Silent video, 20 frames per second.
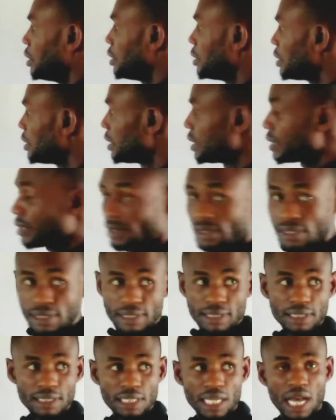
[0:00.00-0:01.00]
These
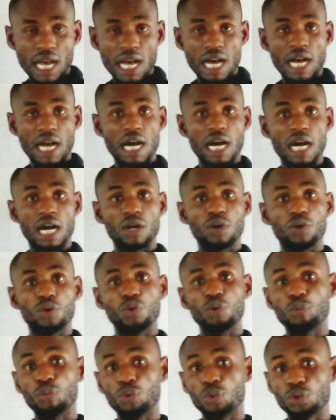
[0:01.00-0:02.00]
three are
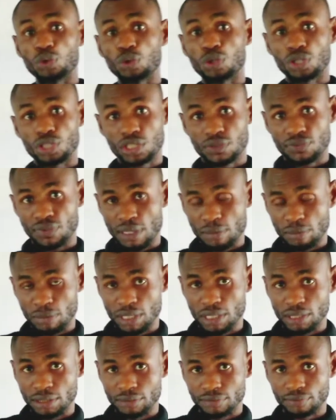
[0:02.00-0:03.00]
homologous
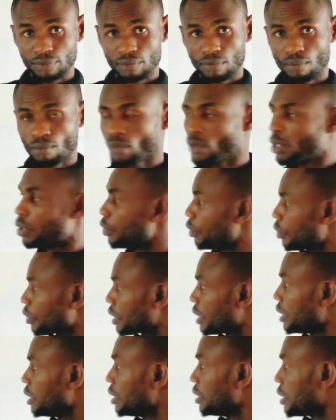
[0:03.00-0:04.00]
family.
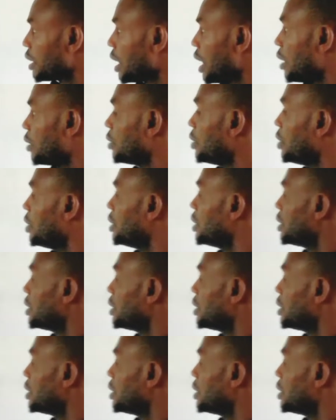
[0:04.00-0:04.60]
Okay, now